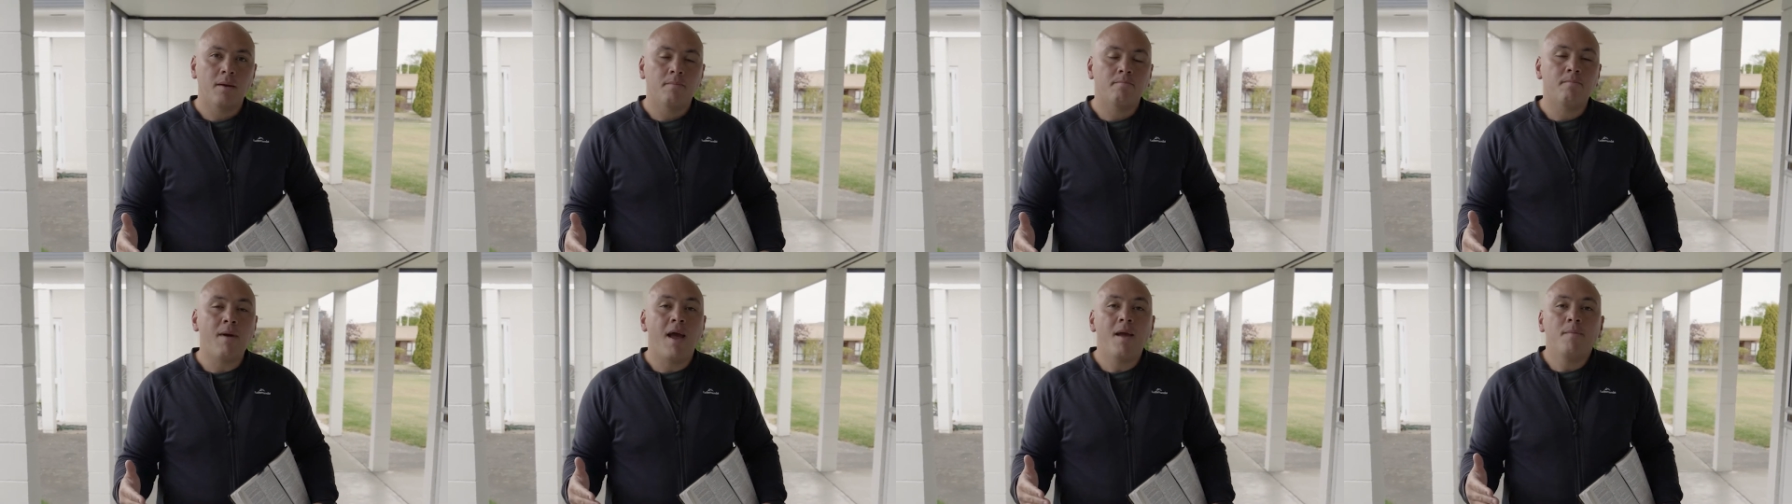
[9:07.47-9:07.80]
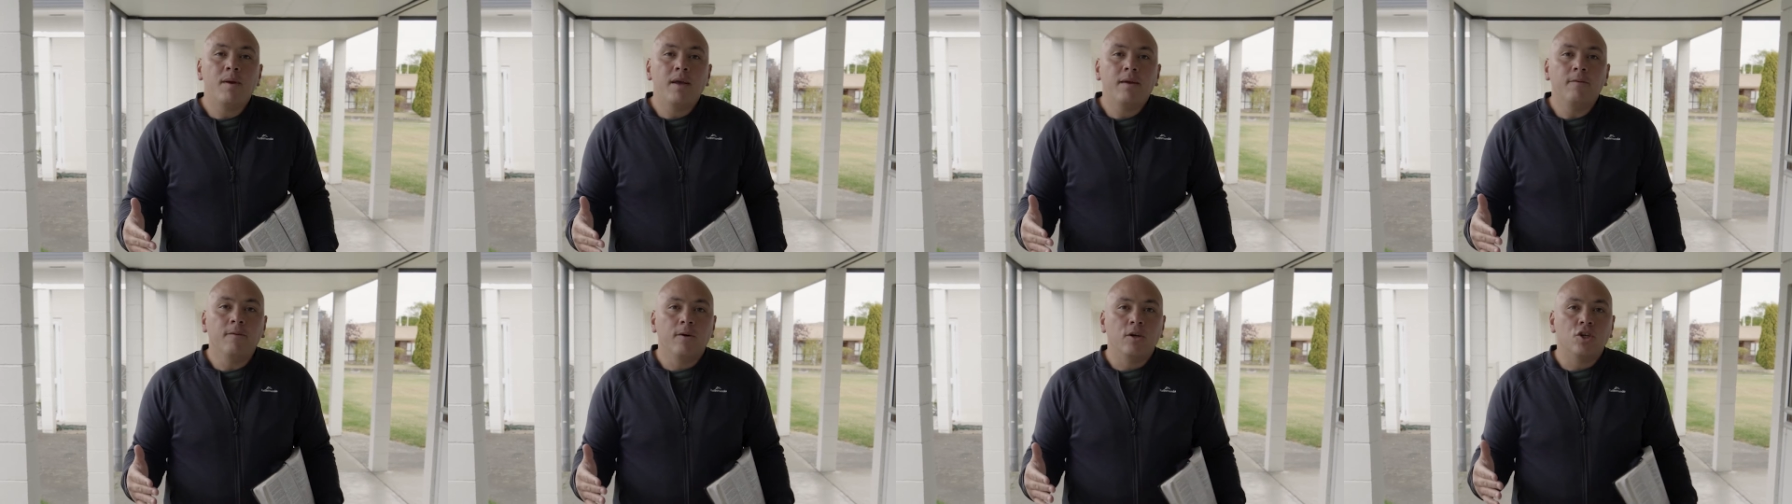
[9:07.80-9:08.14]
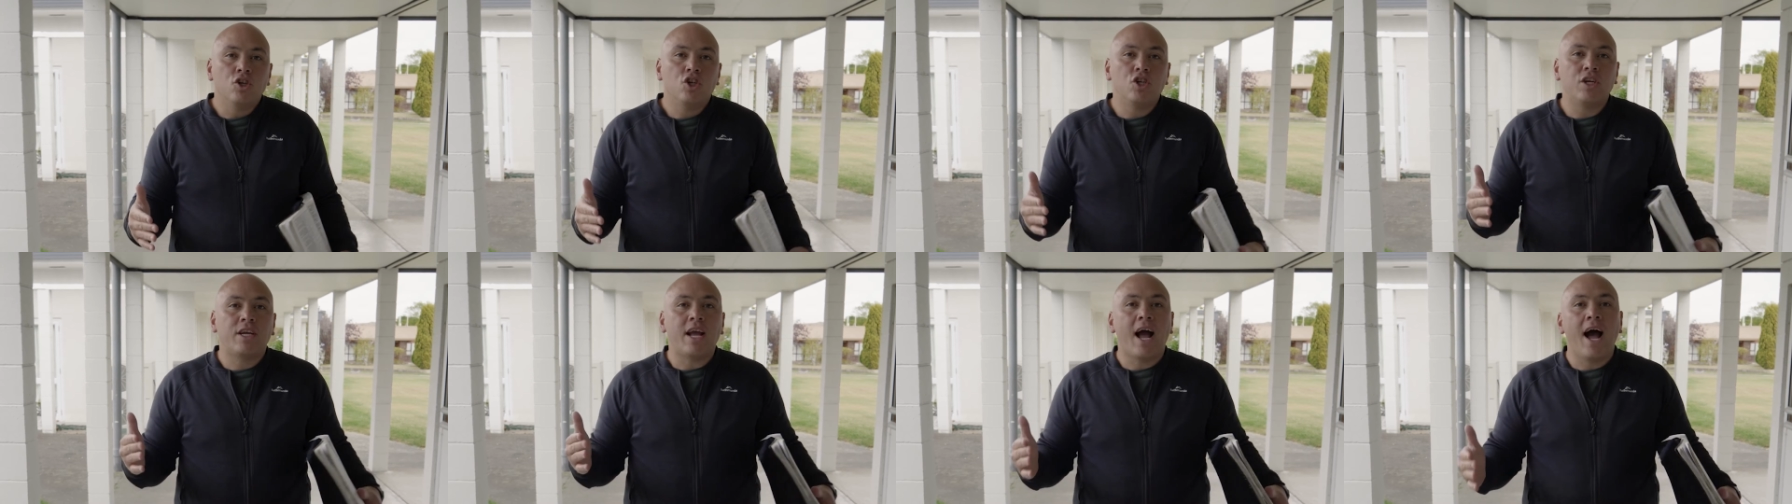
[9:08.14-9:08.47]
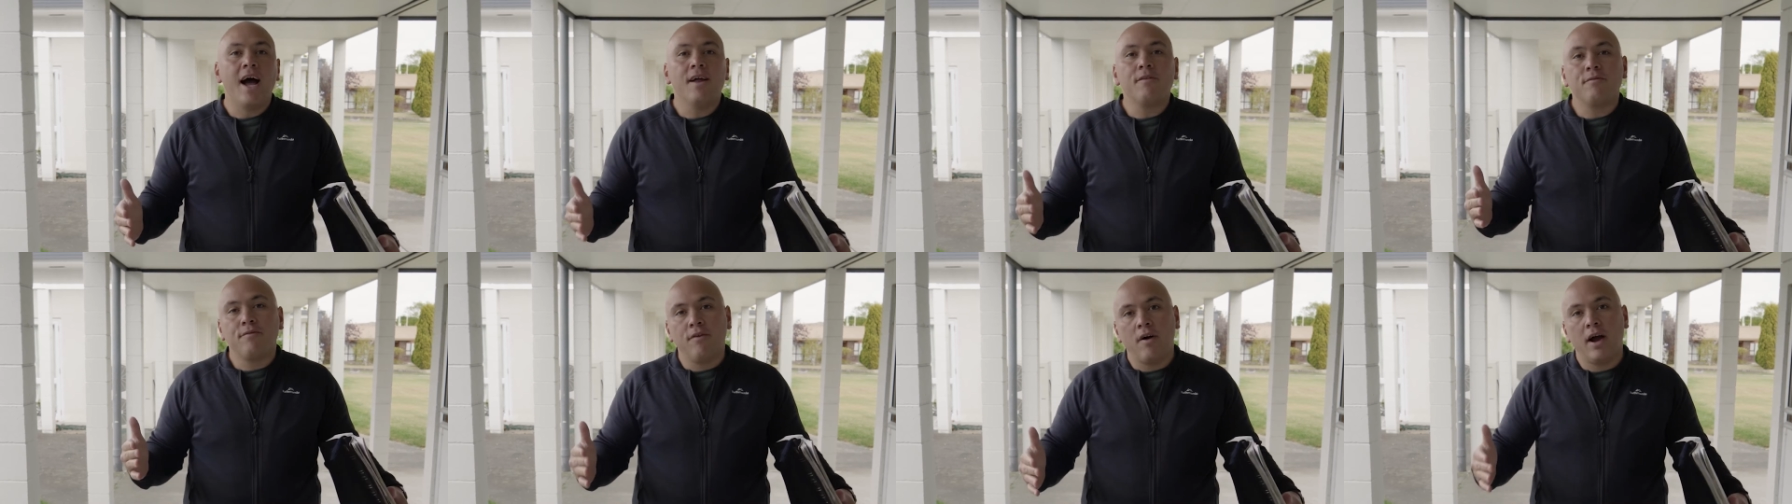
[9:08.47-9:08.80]
Maybe she
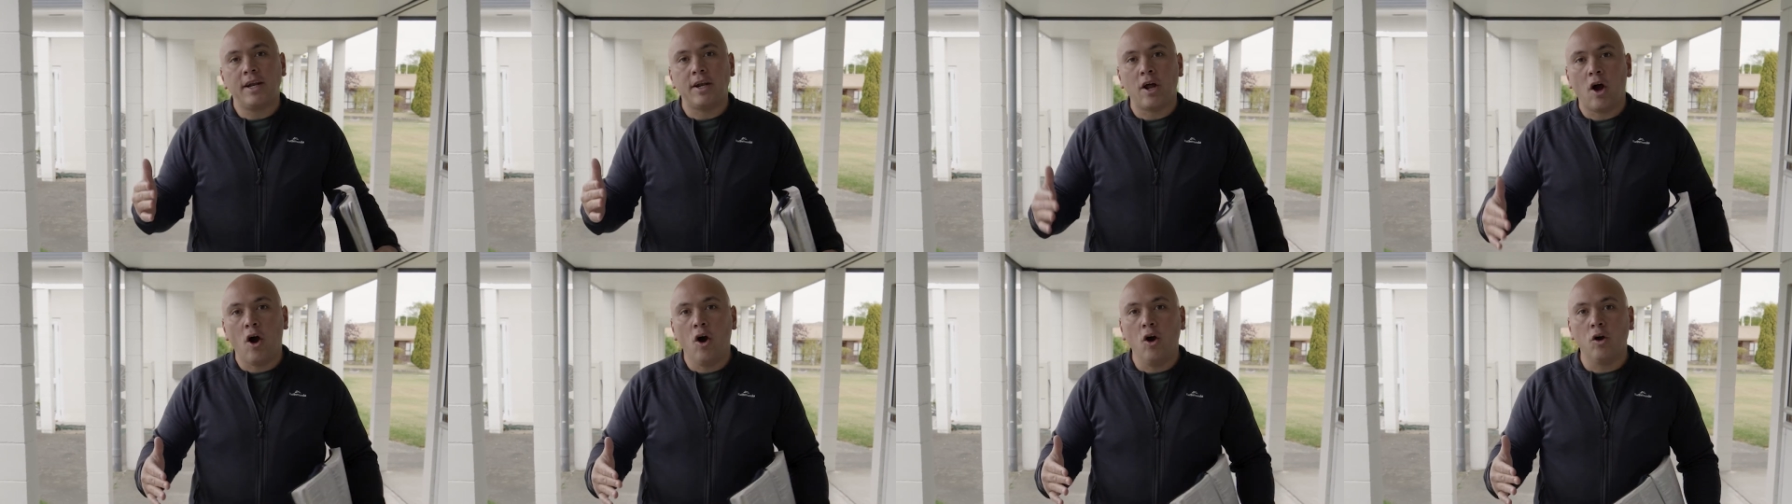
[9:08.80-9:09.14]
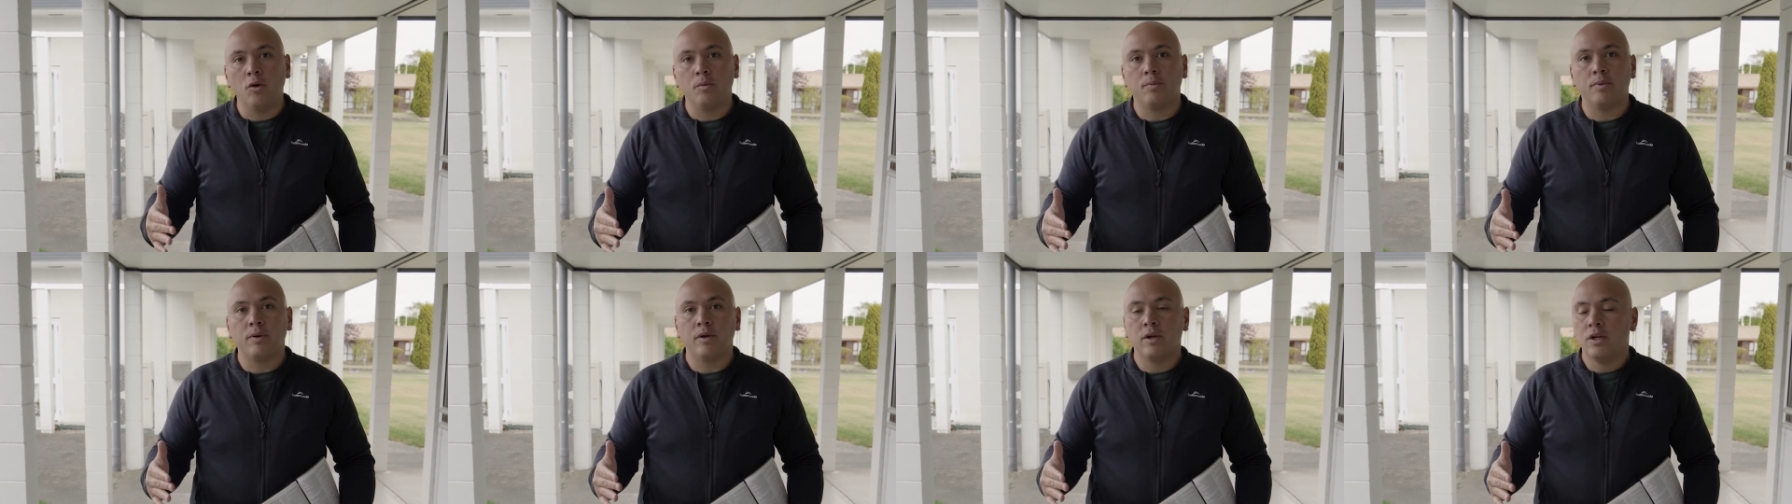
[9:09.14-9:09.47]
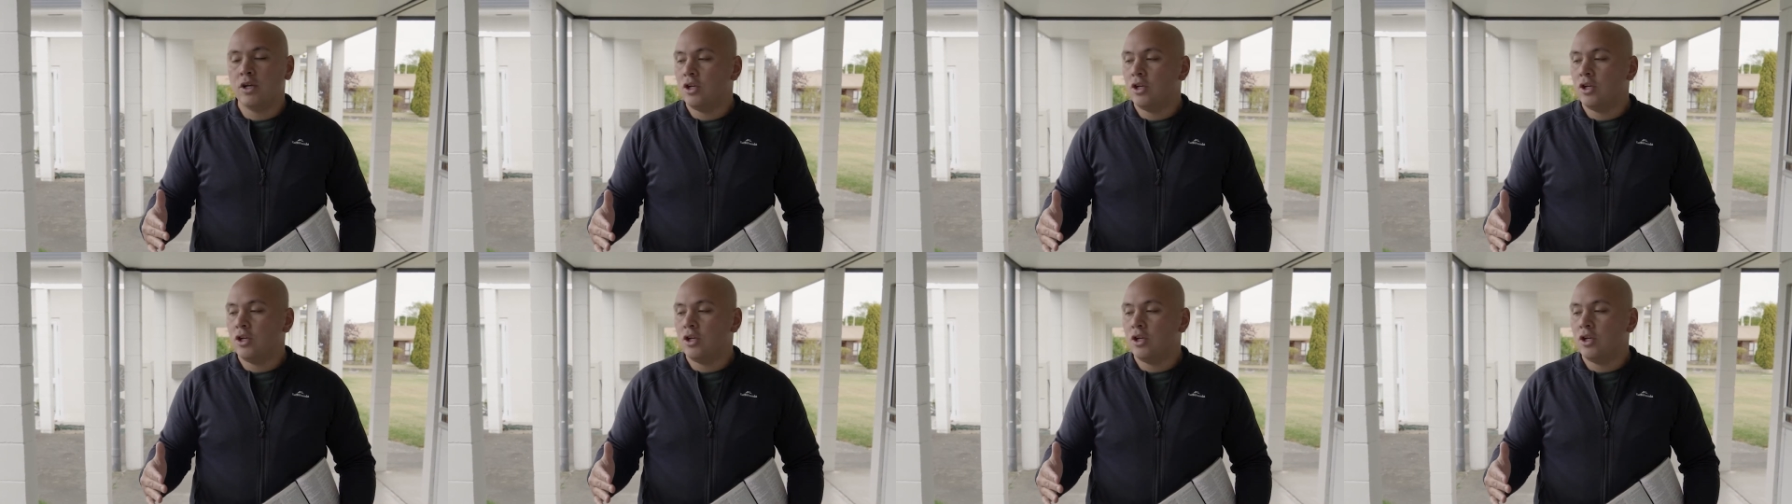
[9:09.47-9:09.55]
can't find hope